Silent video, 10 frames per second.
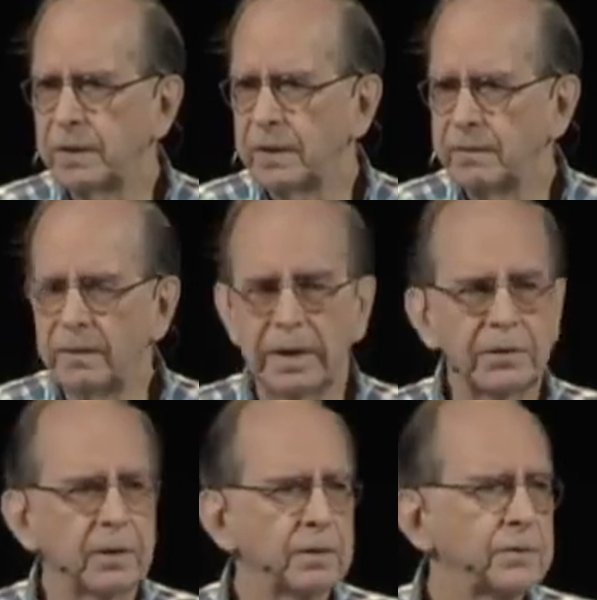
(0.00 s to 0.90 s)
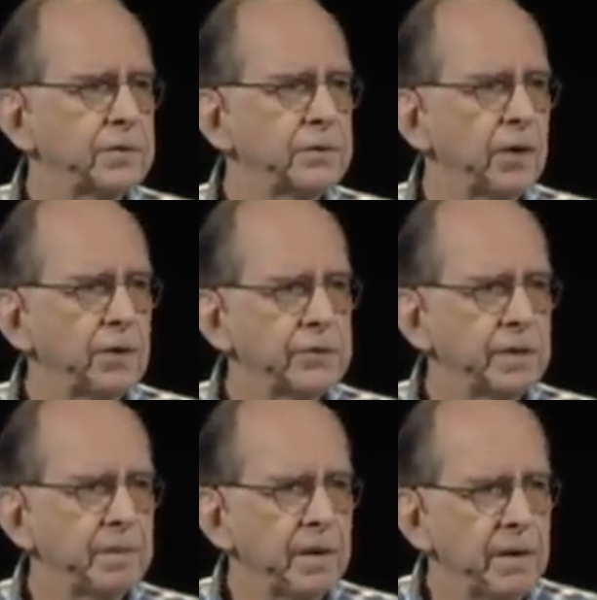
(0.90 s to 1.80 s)
enough electrons to charge
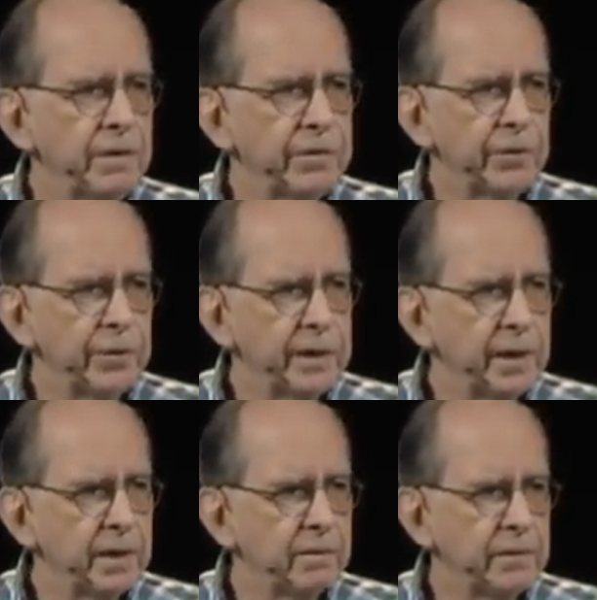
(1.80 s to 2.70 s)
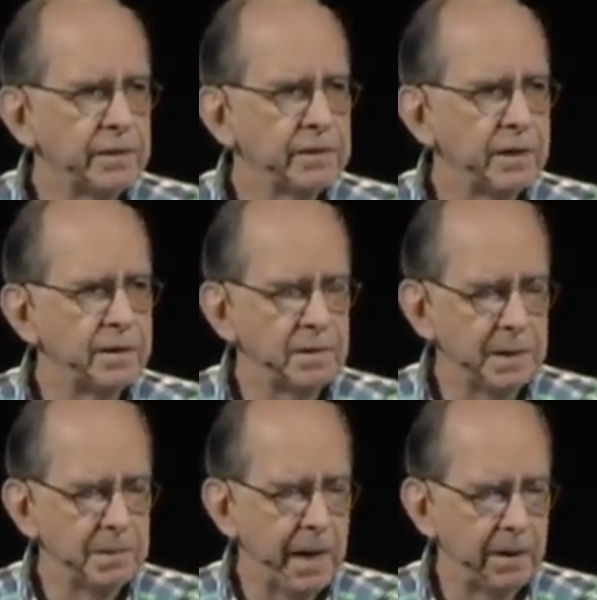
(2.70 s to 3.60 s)
up 38 of these
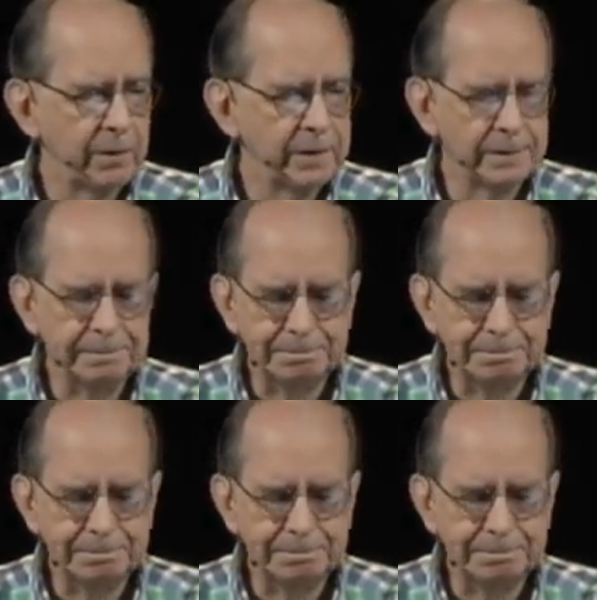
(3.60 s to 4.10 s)
ATP batteries.